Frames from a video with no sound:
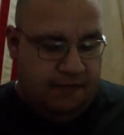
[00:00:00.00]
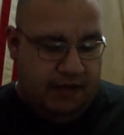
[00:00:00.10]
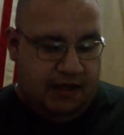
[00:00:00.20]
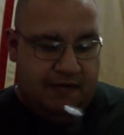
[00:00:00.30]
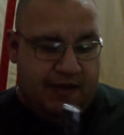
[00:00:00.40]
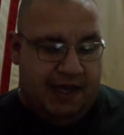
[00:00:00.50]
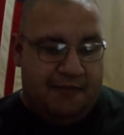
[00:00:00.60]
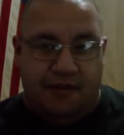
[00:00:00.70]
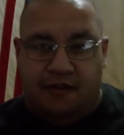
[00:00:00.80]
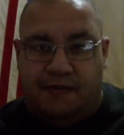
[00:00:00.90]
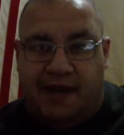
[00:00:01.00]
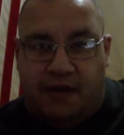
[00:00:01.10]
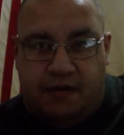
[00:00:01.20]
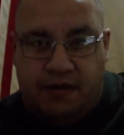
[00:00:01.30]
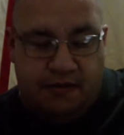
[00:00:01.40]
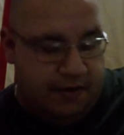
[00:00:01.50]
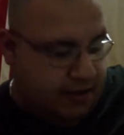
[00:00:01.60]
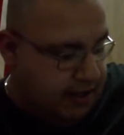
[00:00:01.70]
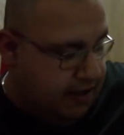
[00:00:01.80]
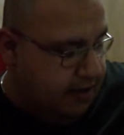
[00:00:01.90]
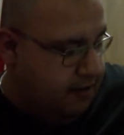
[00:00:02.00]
It even came with a little pouch, which I